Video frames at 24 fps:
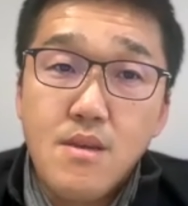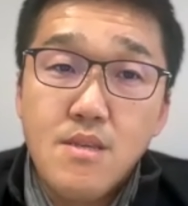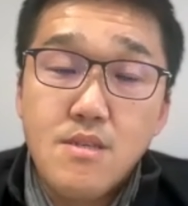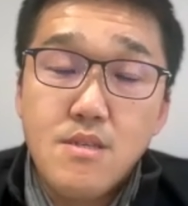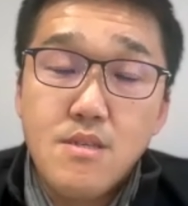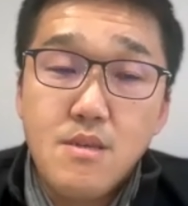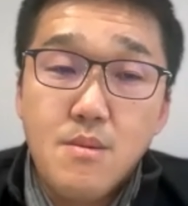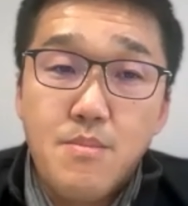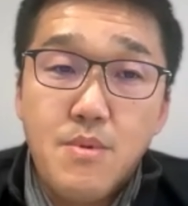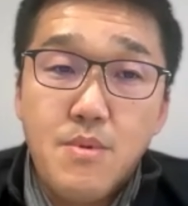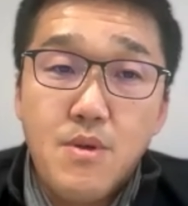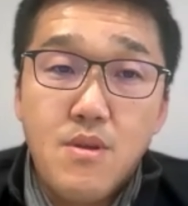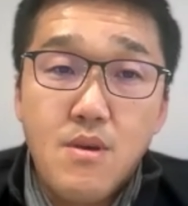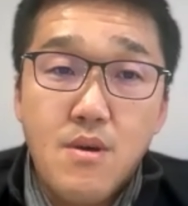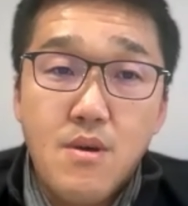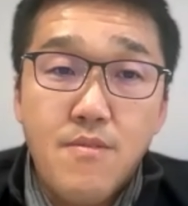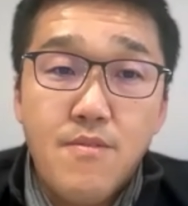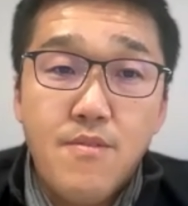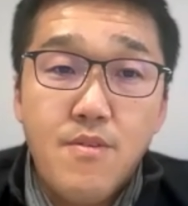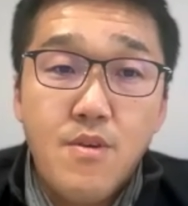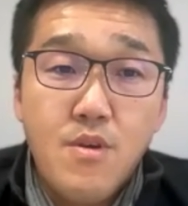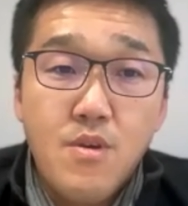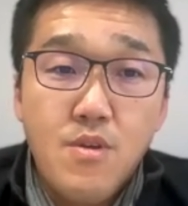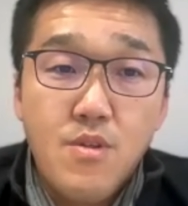snippet
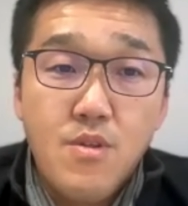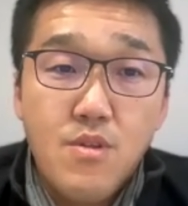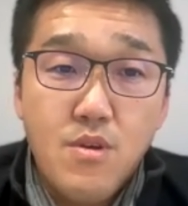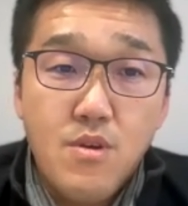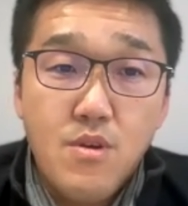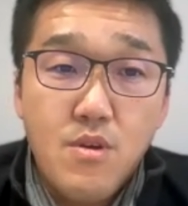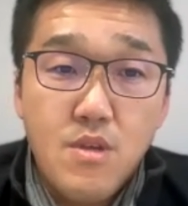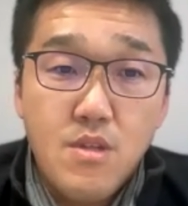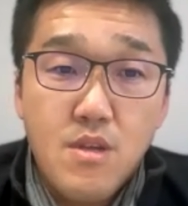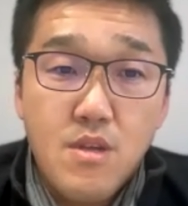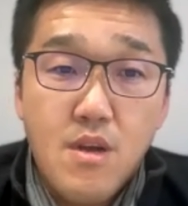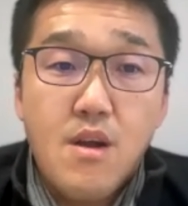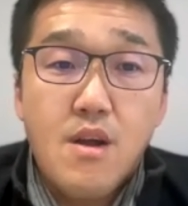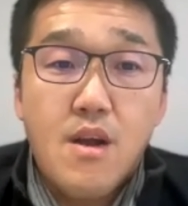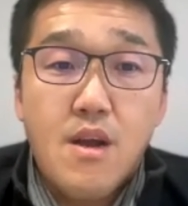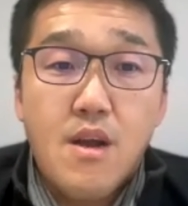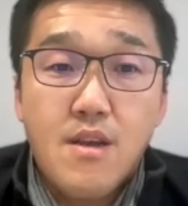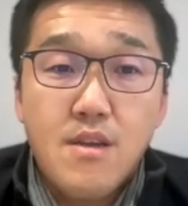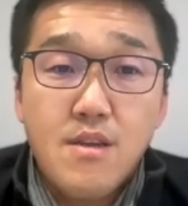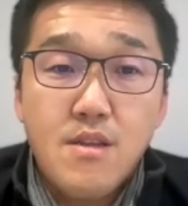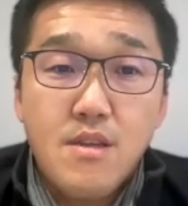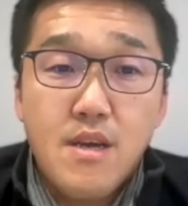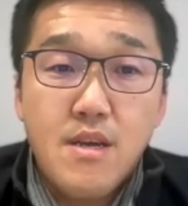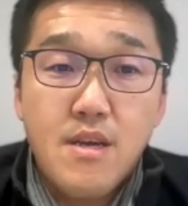of the entire
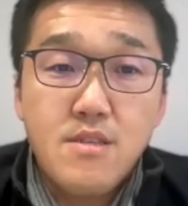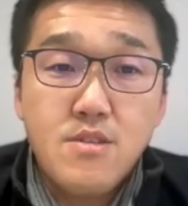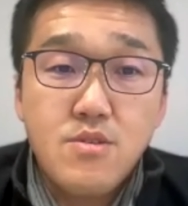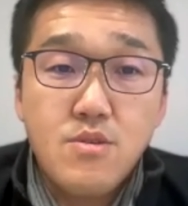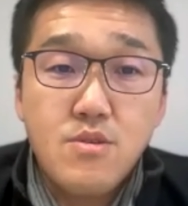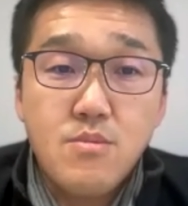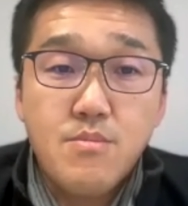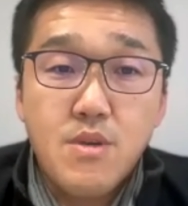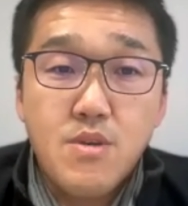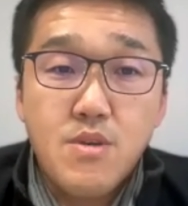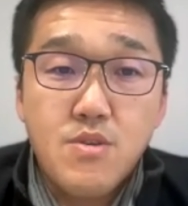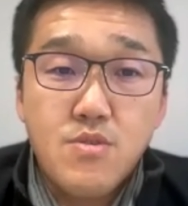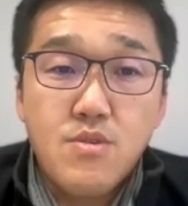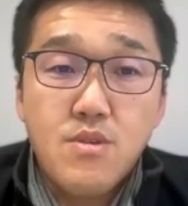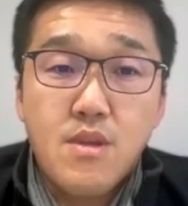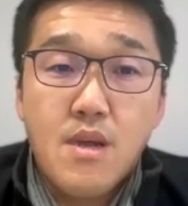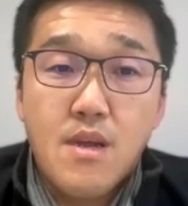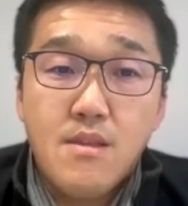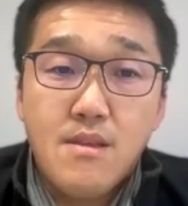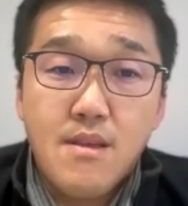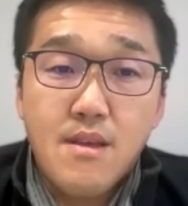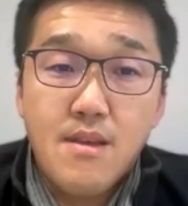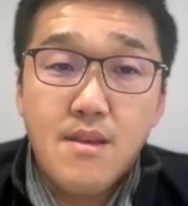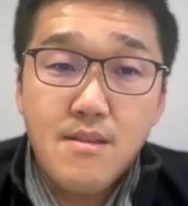architecture to make sure
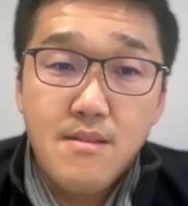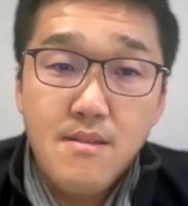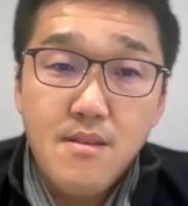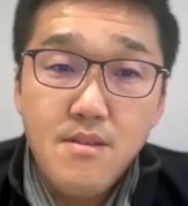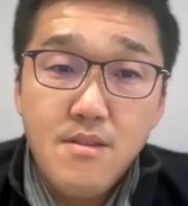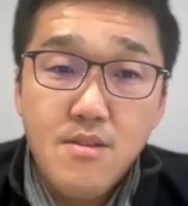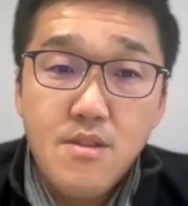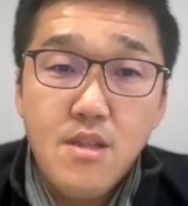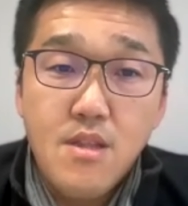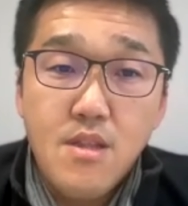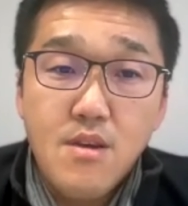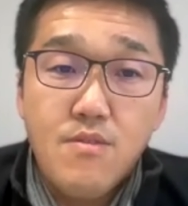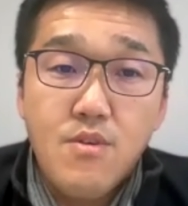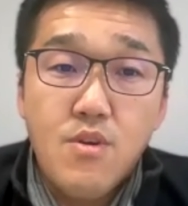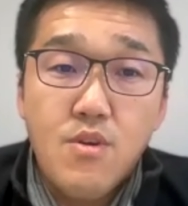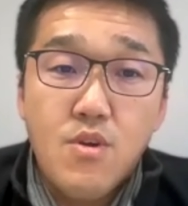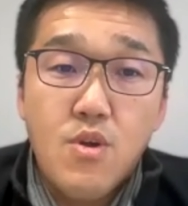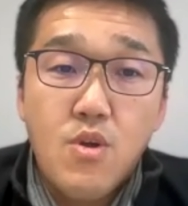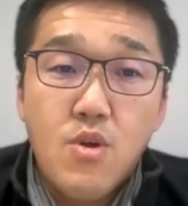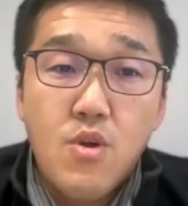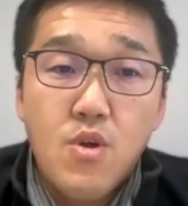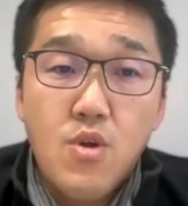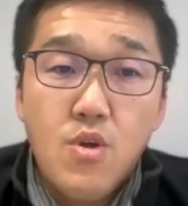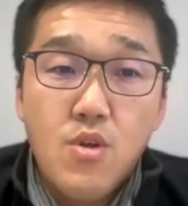that they can
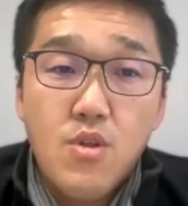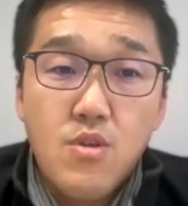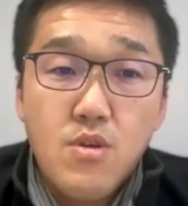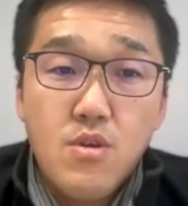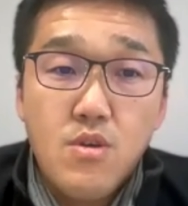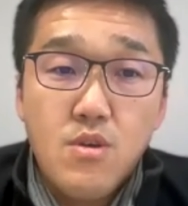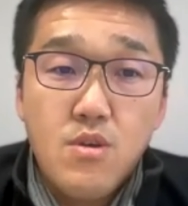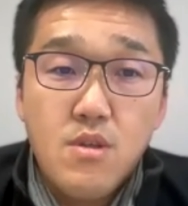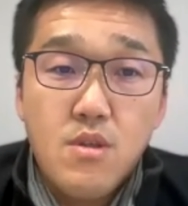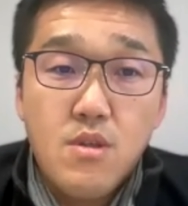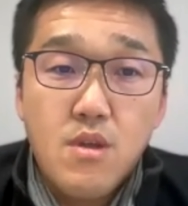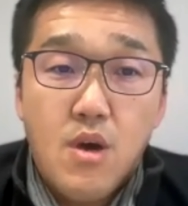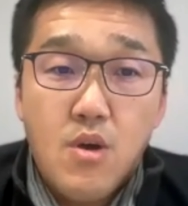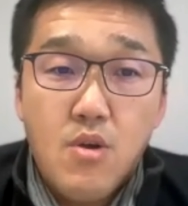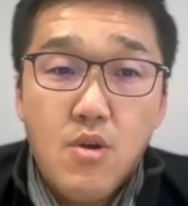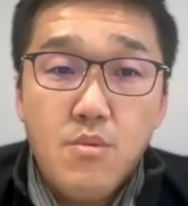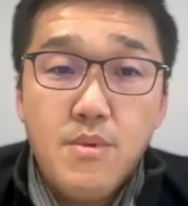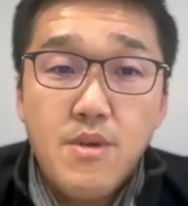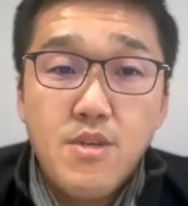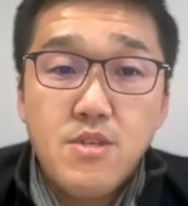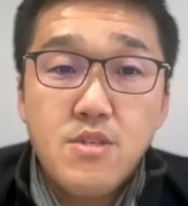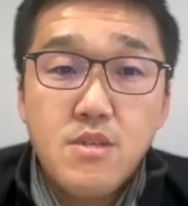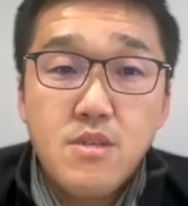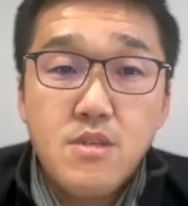deliver the
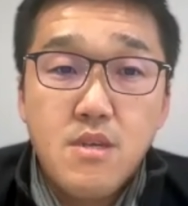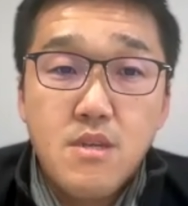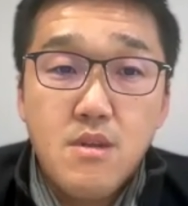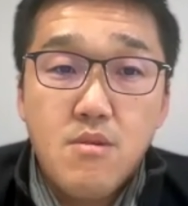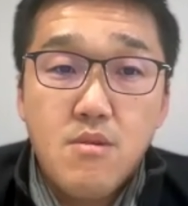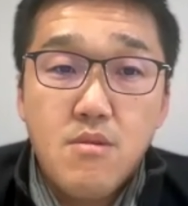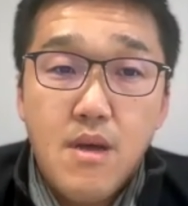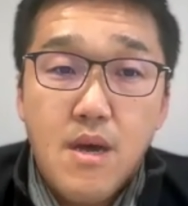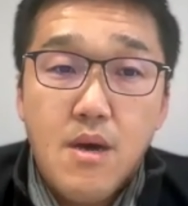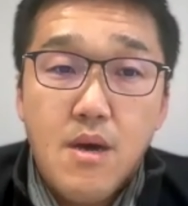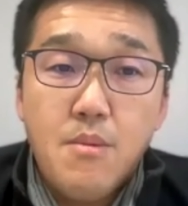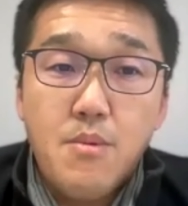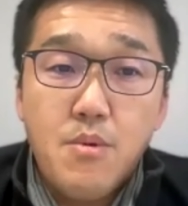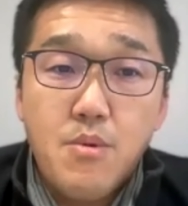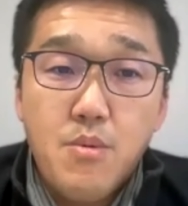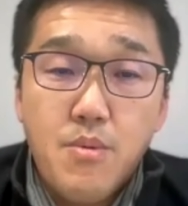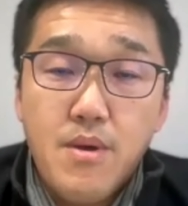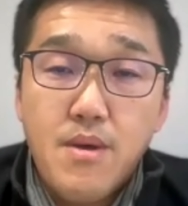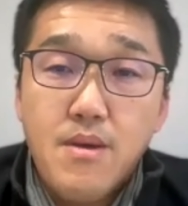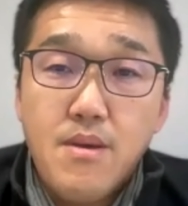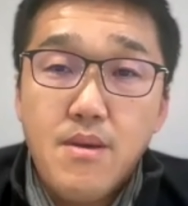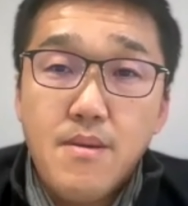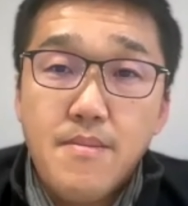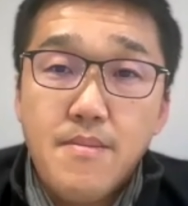automation in a reliable
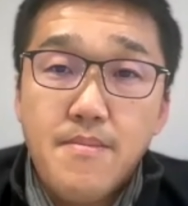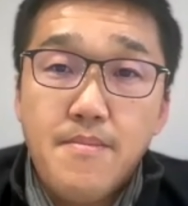way.